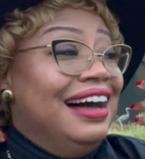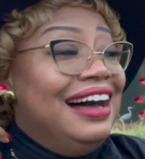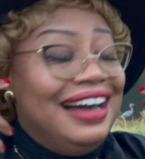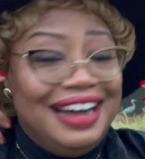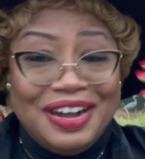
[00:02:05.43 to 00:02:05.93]

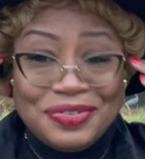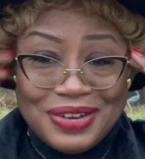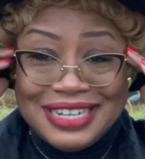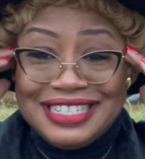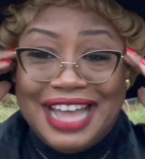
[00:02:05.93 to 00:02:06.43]
Oh,
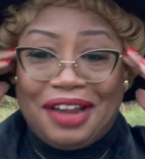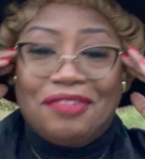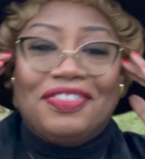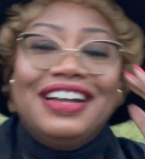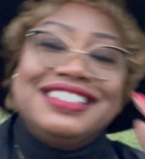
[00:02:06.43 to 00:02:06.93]
what a
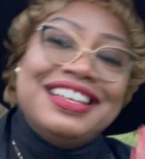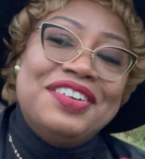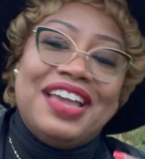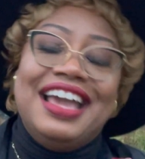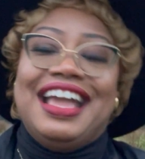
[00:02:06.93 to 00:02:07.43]
sacrifice.
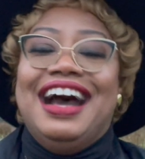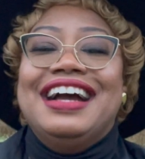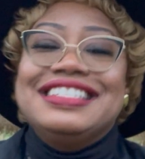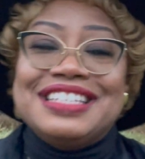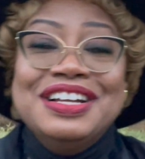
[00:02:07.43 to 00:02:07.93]
Okay,
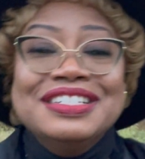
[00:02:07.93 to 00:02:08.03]
guys.